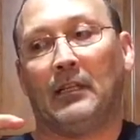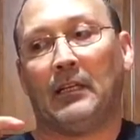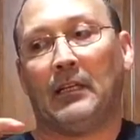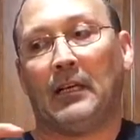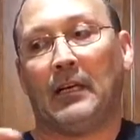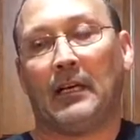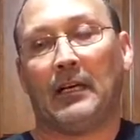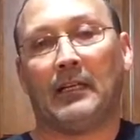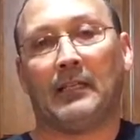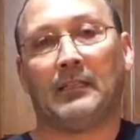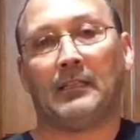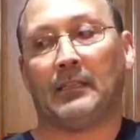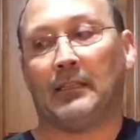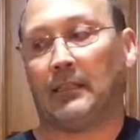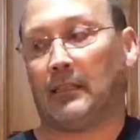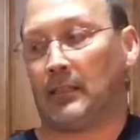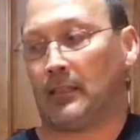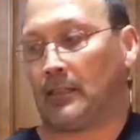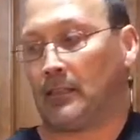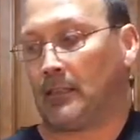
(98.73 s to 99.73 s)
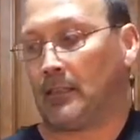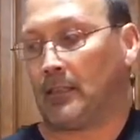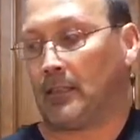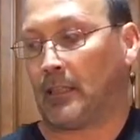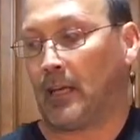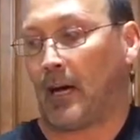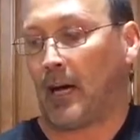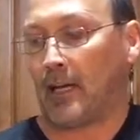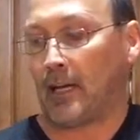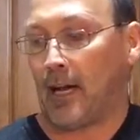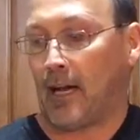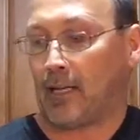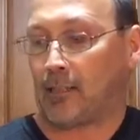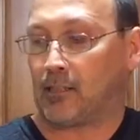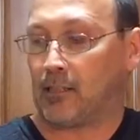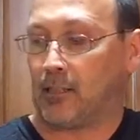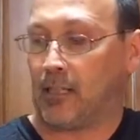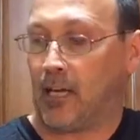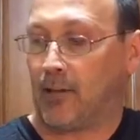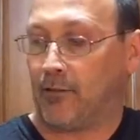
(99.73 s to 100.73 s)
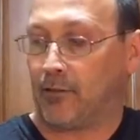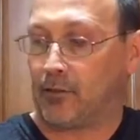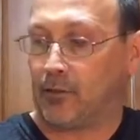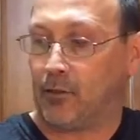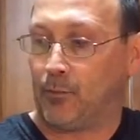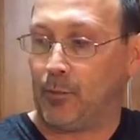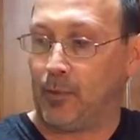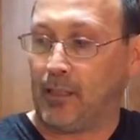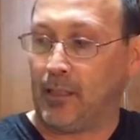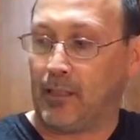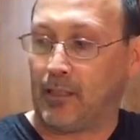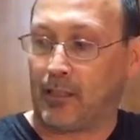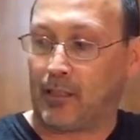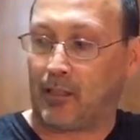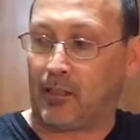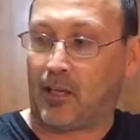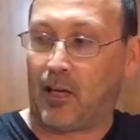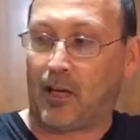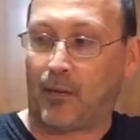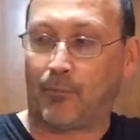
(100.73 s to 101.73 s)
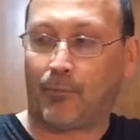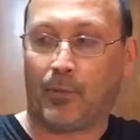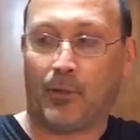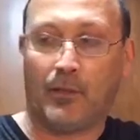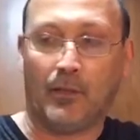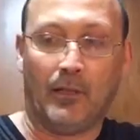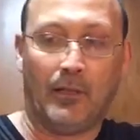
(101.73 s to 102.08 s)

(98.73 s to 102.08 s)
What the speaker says: And the guy actually gave it to me in a cup